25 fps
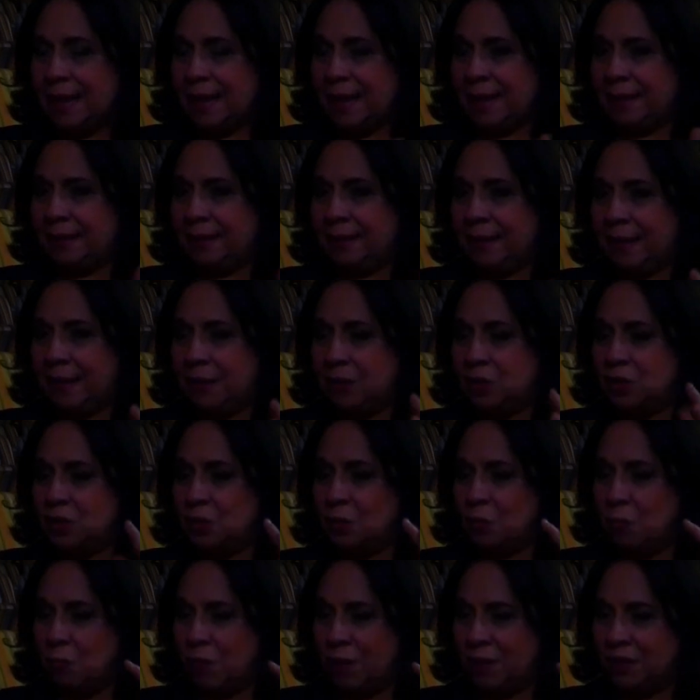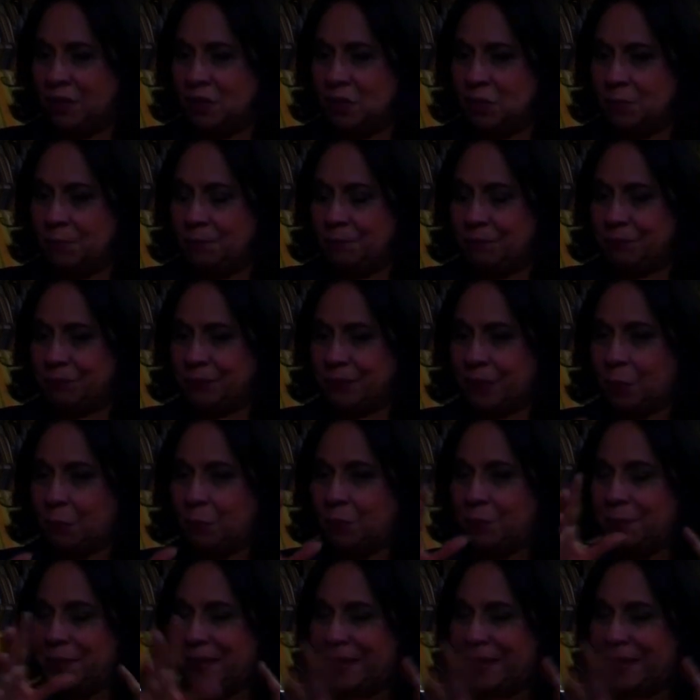and, and so once we